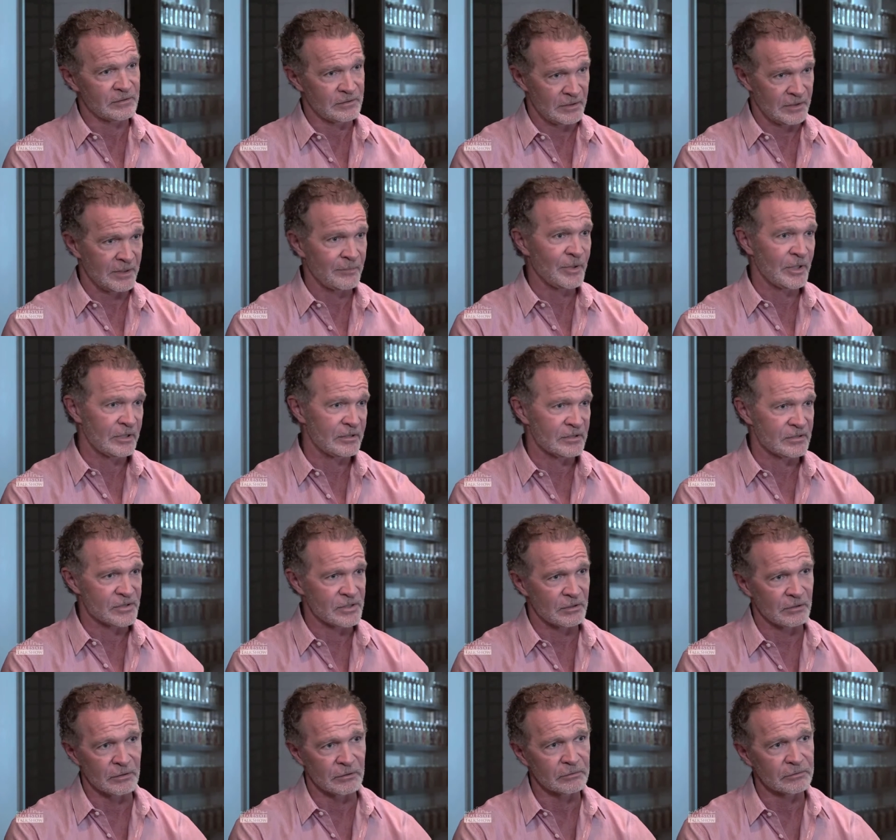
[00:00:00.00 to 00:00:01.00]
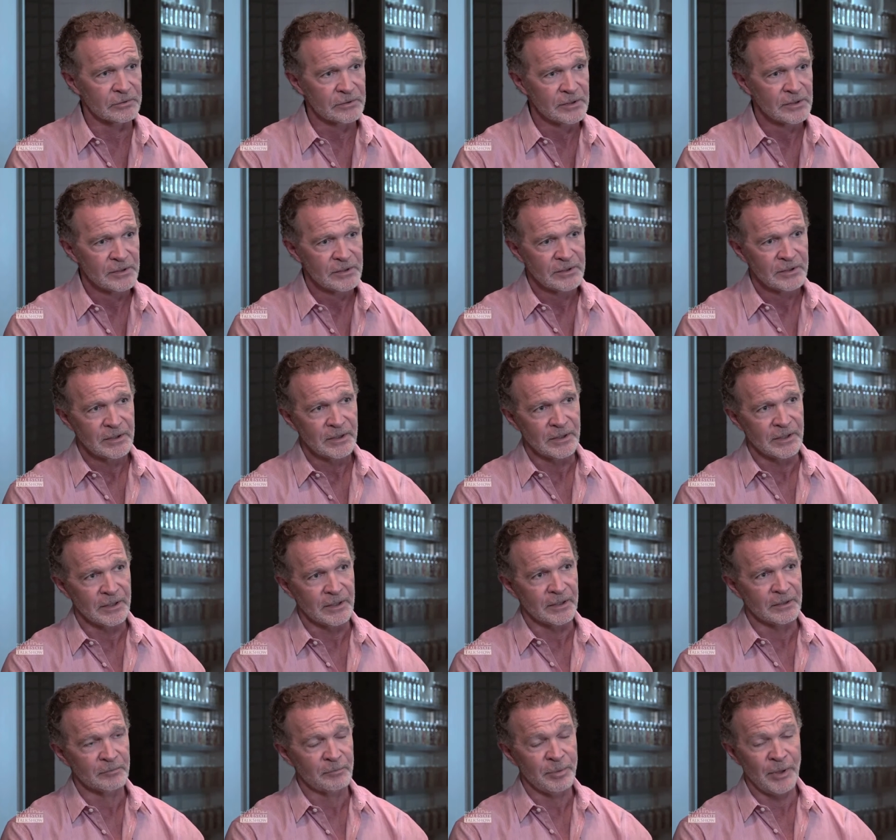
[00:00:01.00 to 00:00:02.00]
limited to zero.
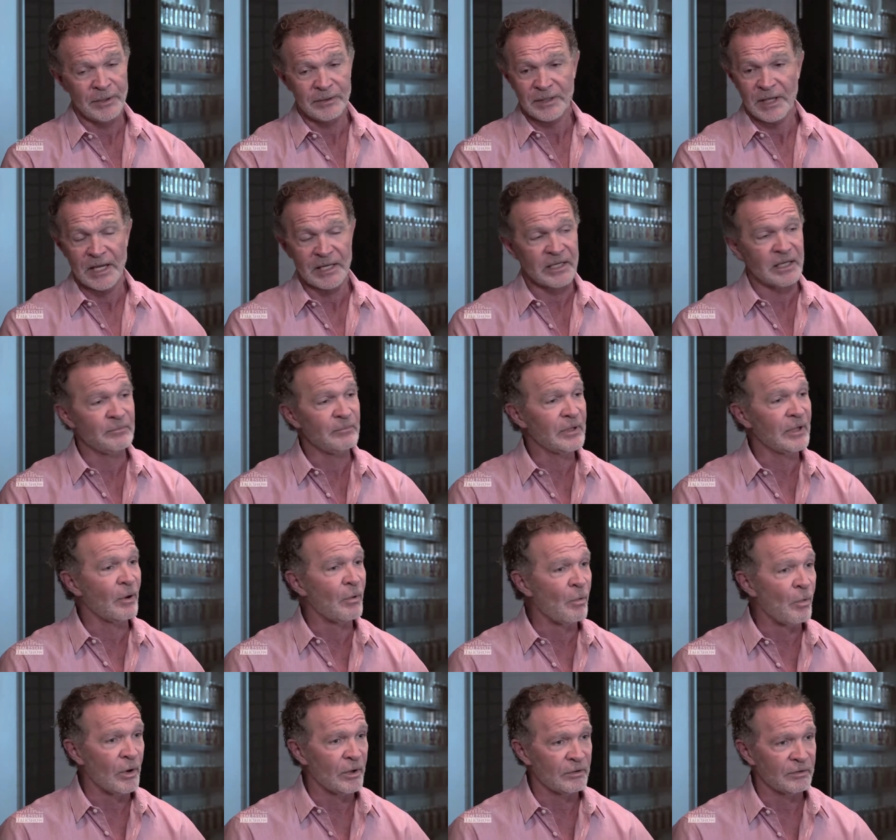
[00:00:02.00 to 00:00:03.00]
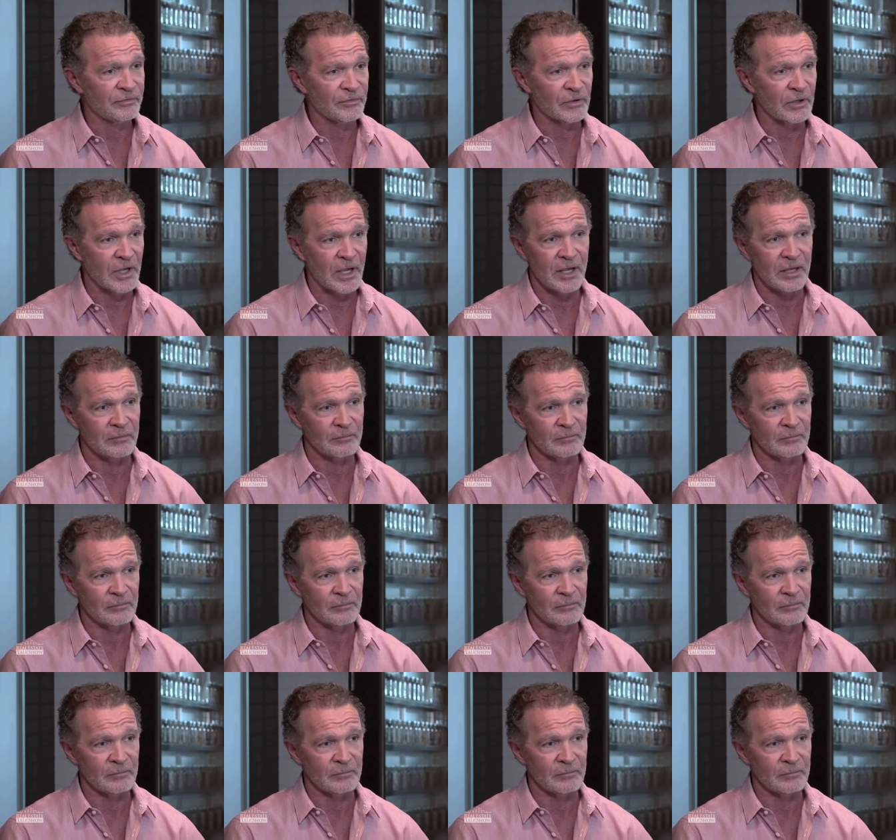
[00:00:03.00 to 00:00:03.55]
Uh, but it can be a wonderful game.